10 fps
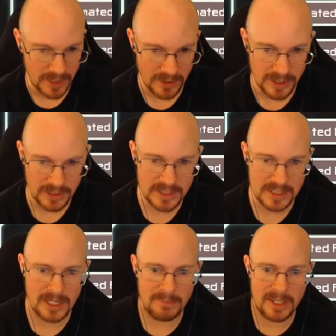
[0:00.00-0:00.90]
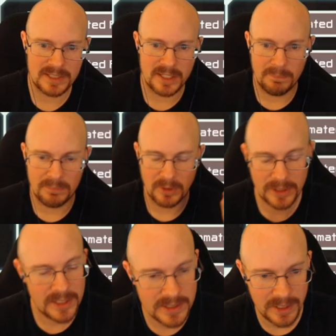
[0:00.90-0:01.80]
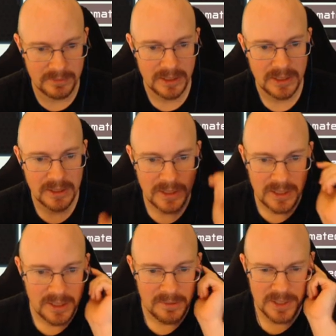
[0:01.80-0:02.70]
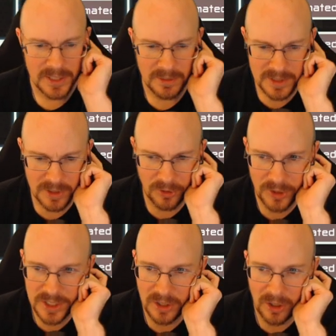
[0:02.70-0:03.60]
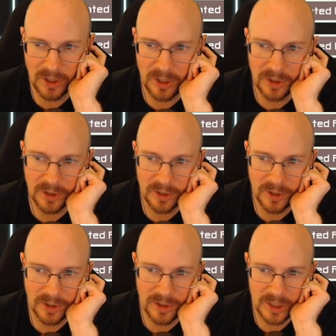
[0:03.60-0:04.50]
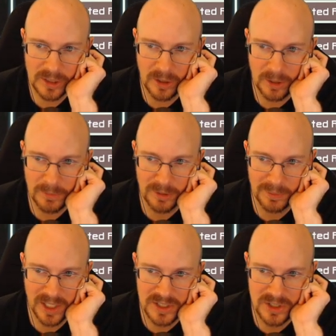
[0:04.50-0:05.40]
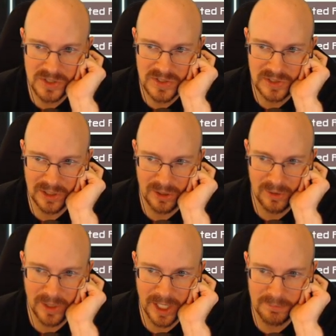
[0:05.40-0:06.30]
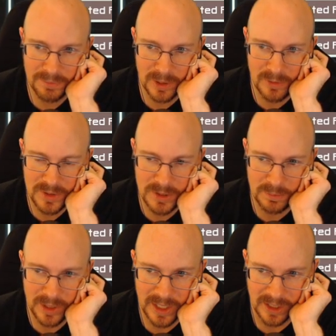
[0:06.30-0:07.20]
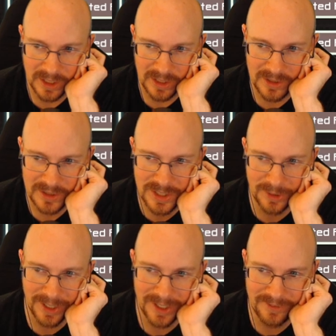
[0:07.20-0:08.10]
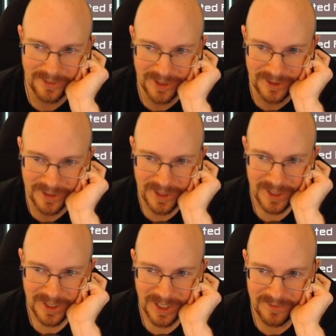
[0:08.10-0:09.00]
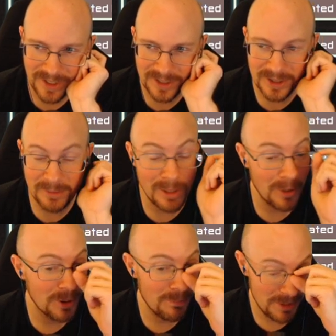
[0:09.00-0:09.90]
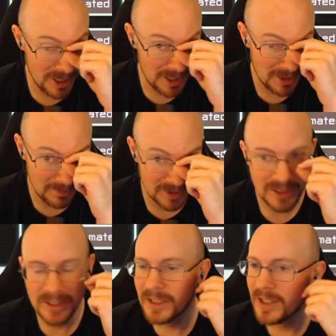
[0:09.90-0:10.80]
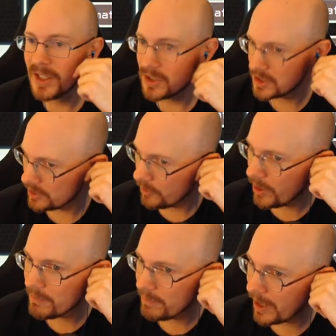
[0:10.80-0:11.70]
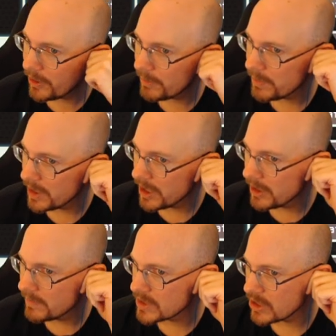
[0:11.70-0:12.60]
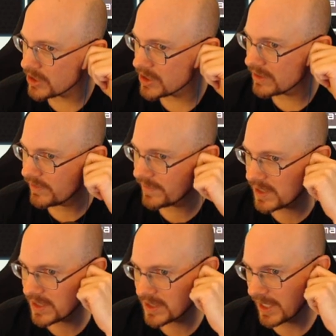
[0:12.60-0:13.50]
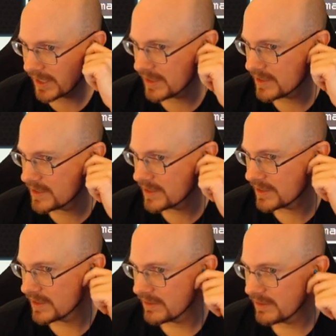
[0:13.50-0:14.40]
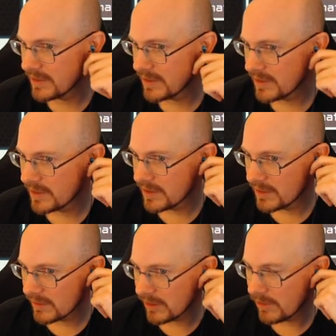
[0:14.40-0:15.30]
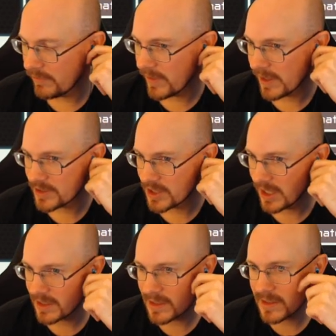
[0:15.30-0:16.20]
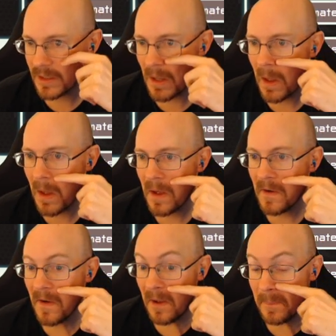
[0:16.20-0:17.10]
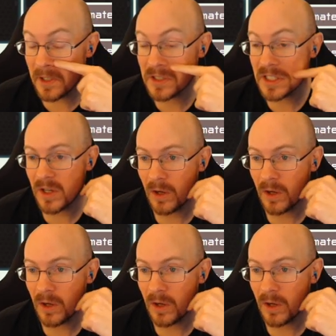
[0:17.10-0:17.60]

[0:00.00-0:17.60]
all right. At least it's not messed up, or at least not missing them. So these are Lawnmower blades are slow and prone to breaking, so they invented invented the mower beam. This is a one power beam, charges in 15 seconds, low fire chance, pierces all